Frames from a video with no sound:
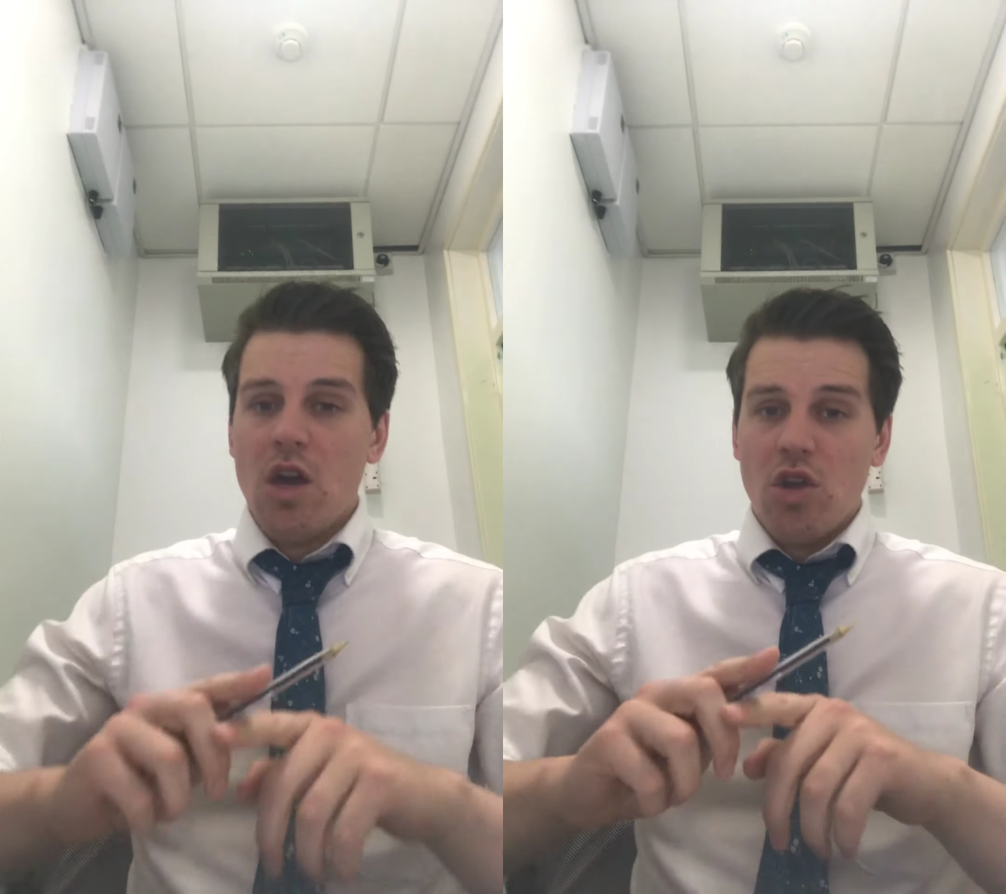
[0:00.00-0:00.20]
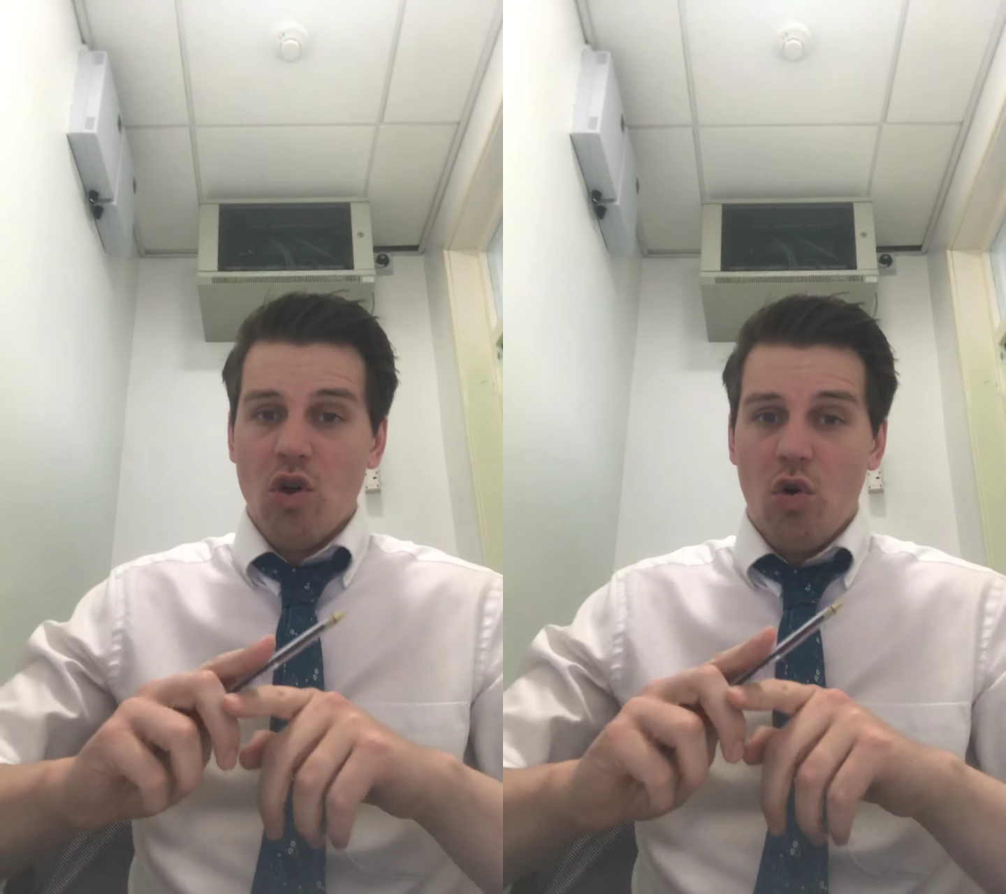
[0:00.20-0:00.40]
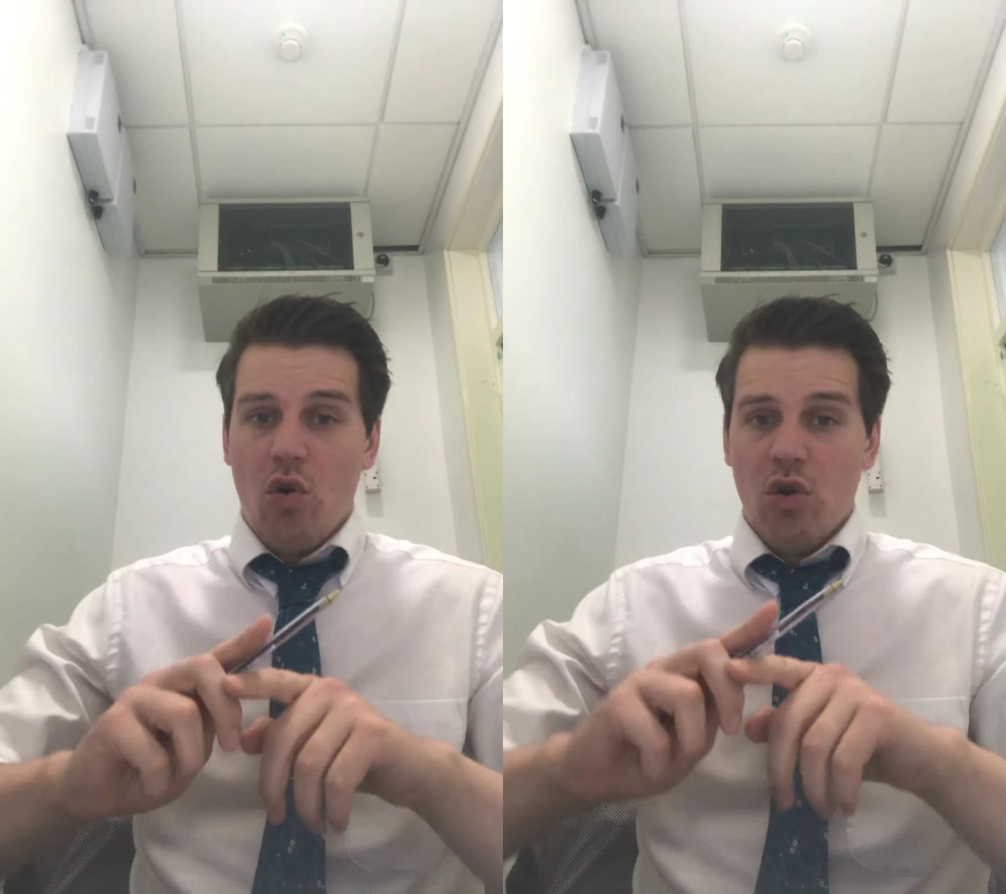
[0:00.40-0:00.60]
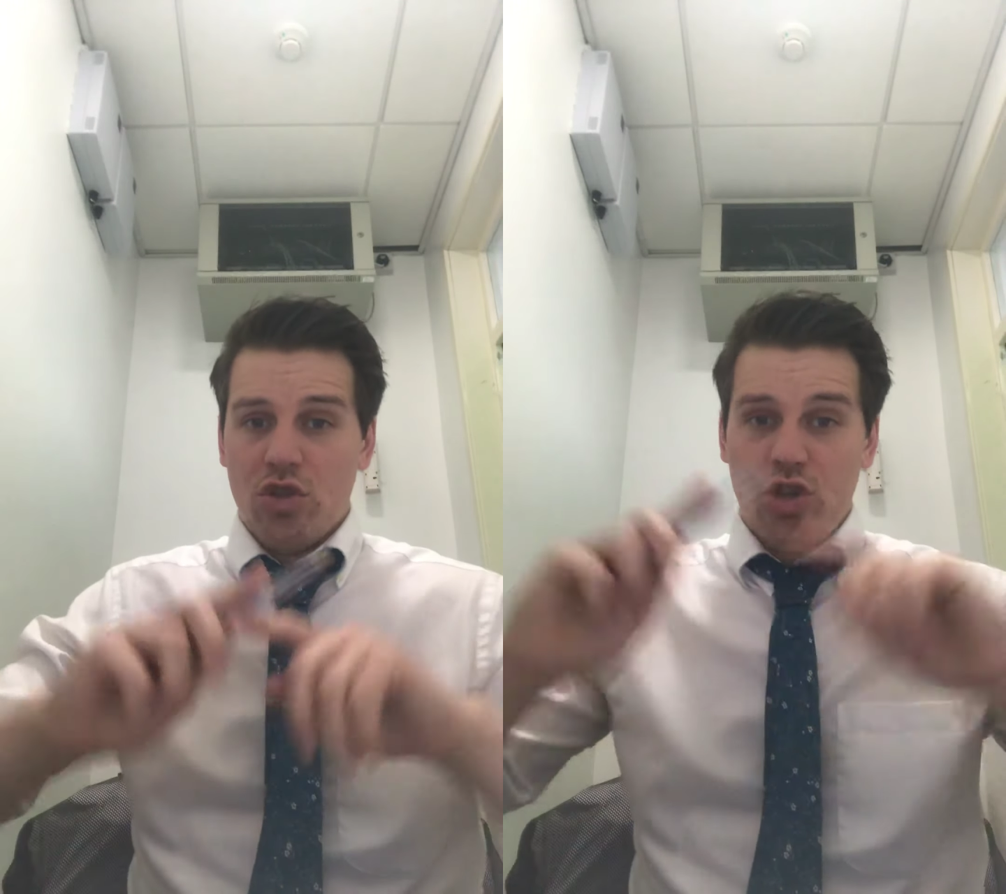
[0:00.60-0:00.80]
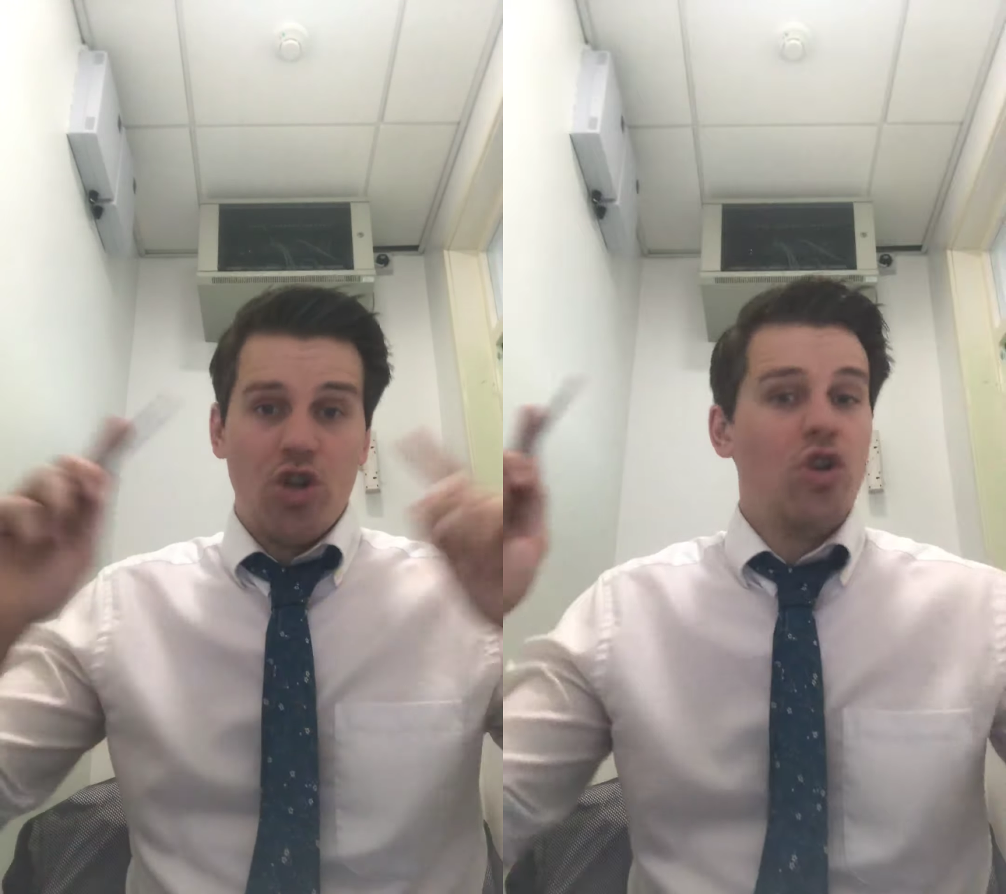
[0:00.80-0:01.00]
your
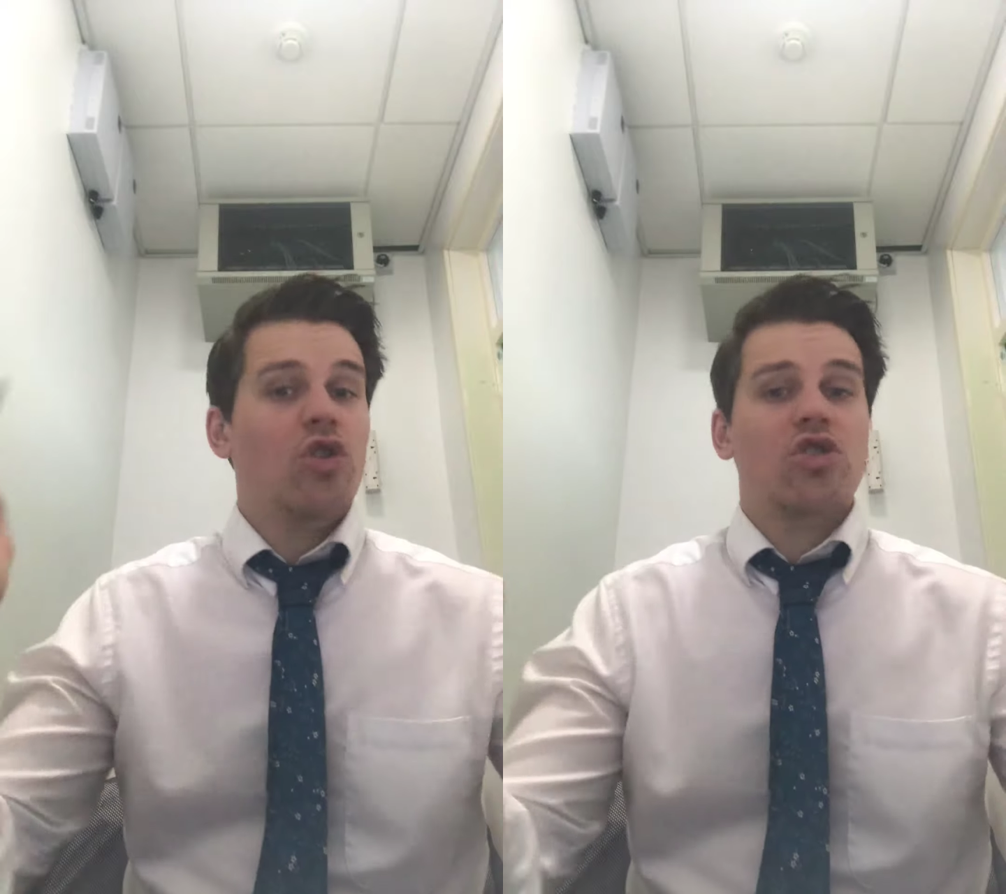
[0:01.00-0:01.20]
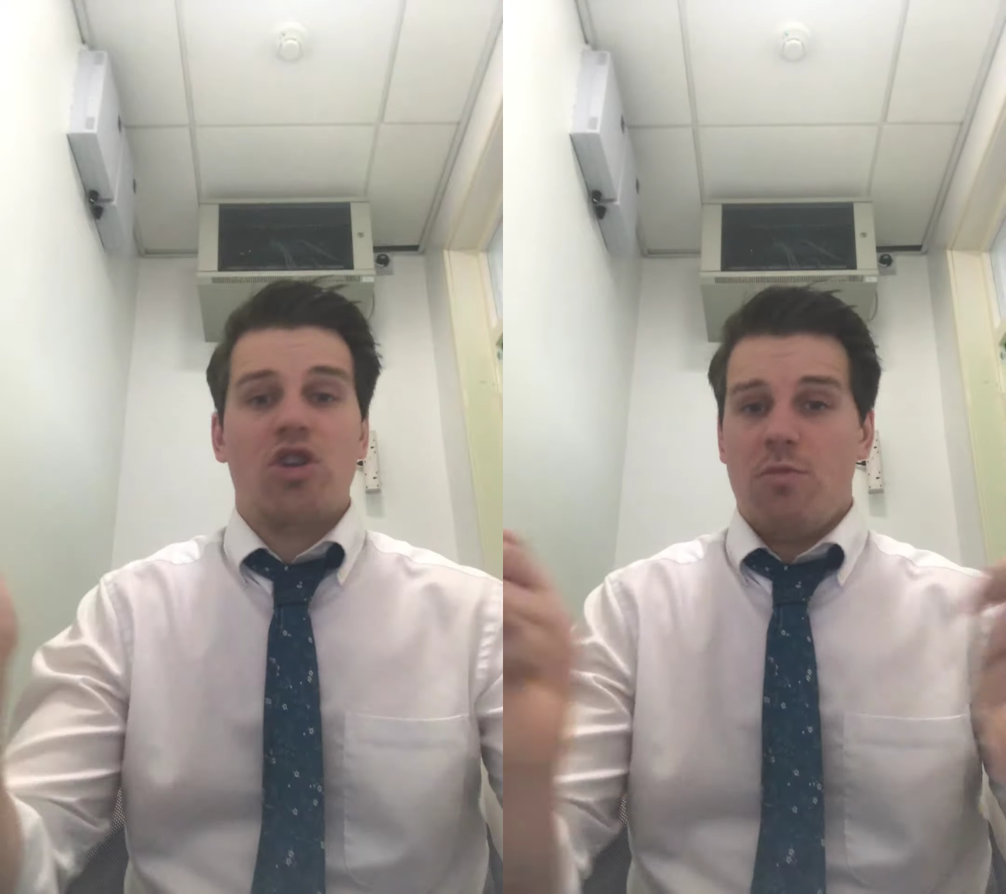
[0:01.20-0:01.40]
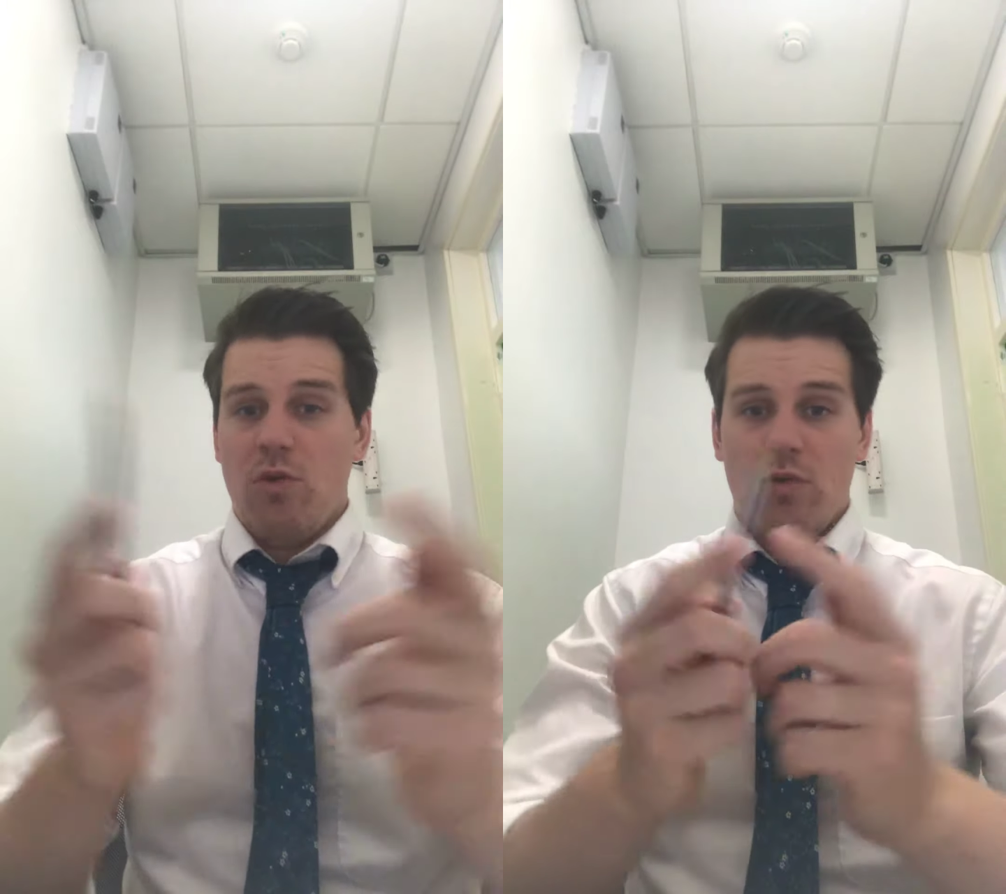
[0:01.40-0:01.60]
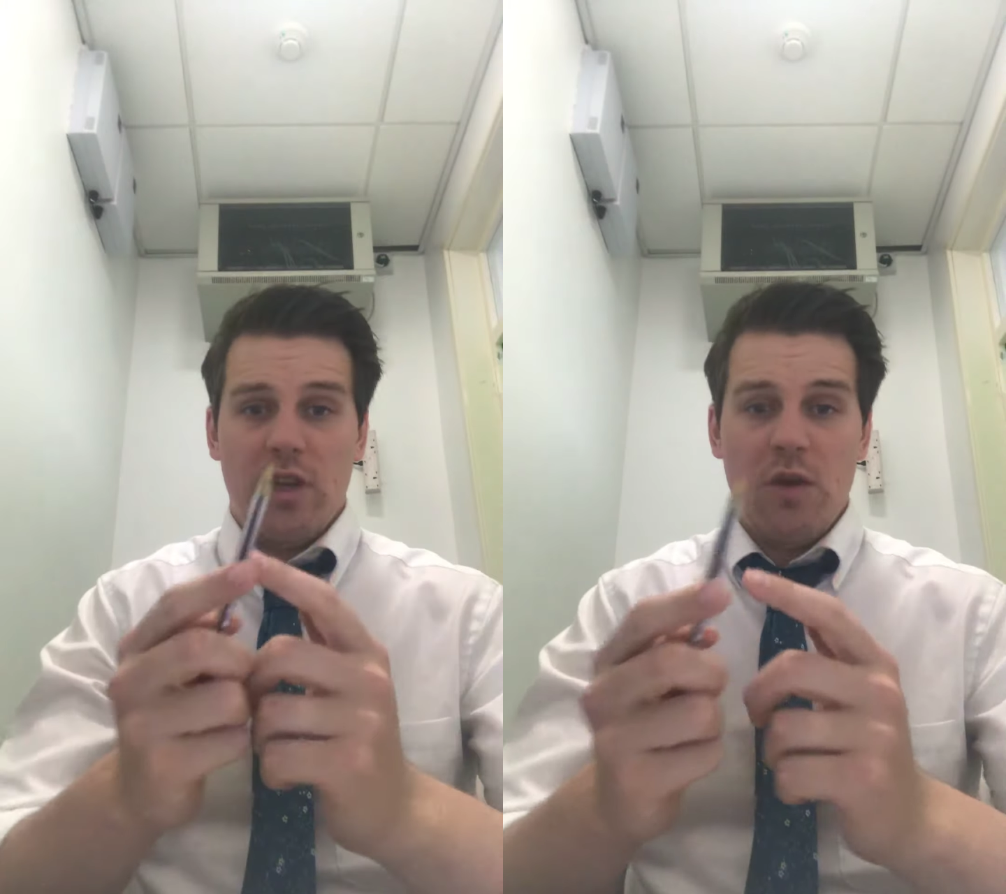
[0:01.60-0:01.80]
church community